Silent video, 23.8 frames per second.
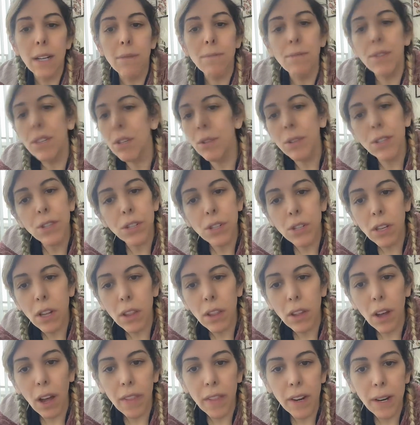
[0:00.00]
Um, so it's
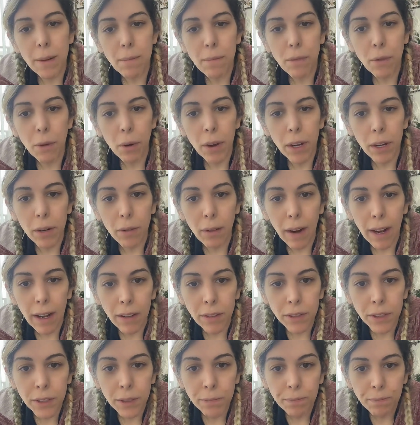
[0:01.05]
just a thought that I'm throwing
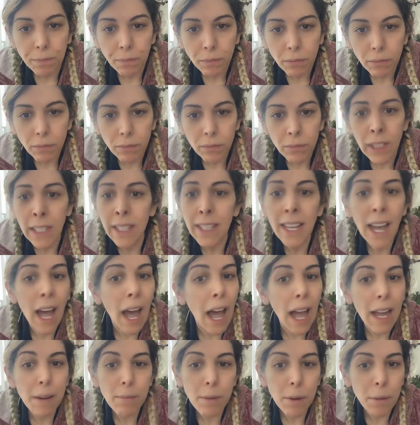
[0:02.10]
around
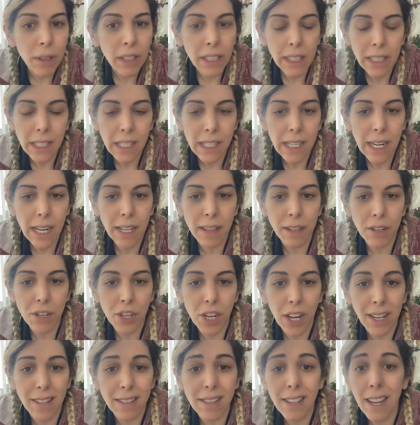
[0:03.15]
yeah, I'd be willing to
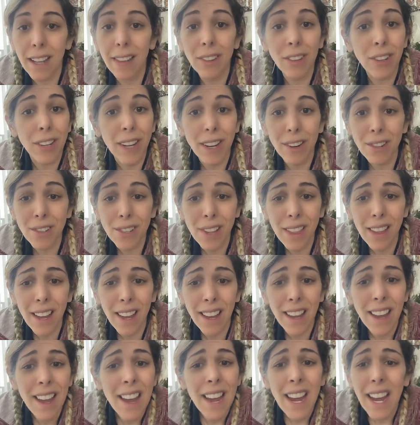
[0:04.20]
take the chance. And look, here's
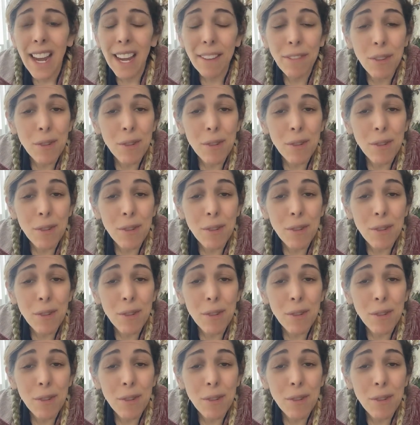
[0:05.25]
the thing.